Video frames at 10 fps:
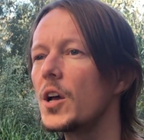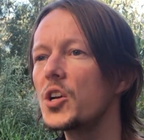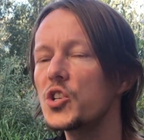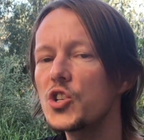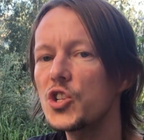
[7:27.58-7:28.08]

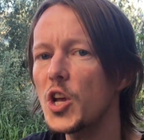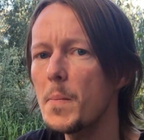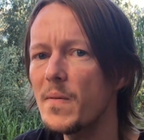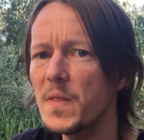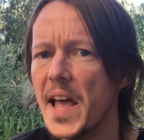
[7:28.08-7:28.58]
Some
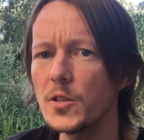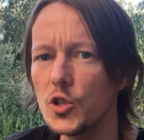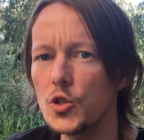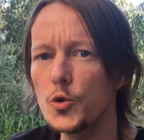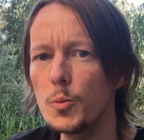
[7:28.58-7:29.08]
of that
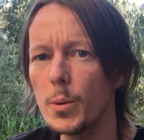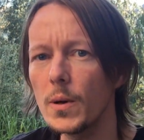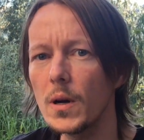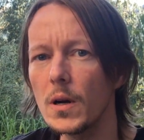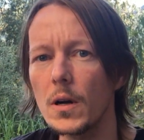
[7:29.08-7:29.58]
soup
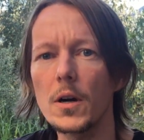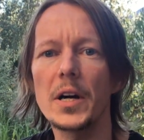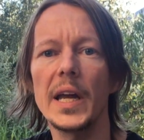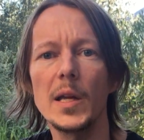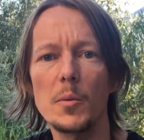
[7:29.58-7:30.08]
are
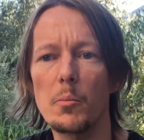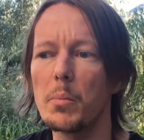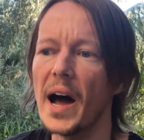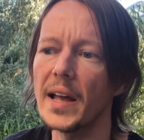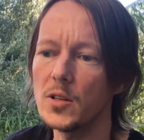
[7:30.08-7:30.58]
hit
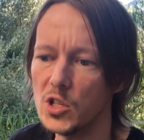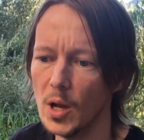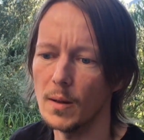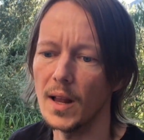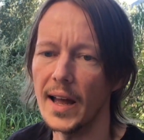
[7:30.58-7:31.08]
by
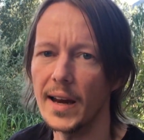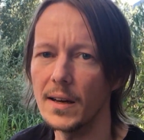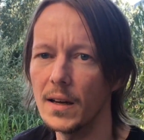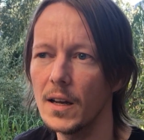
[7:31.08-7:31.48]
sunlight.